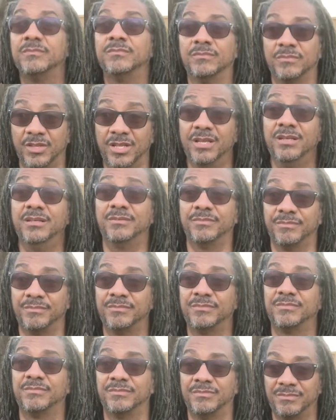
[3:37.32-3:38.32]
Yeah,
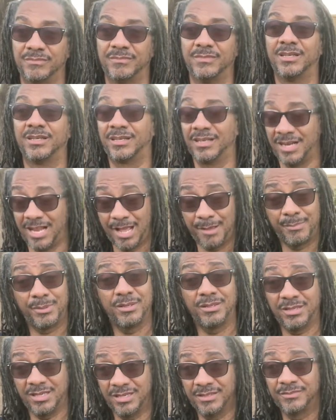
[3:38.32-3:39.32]
that can happen
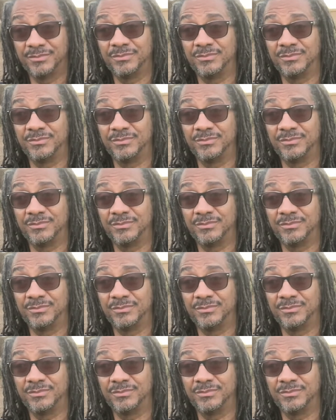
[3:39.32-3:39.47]
a lot.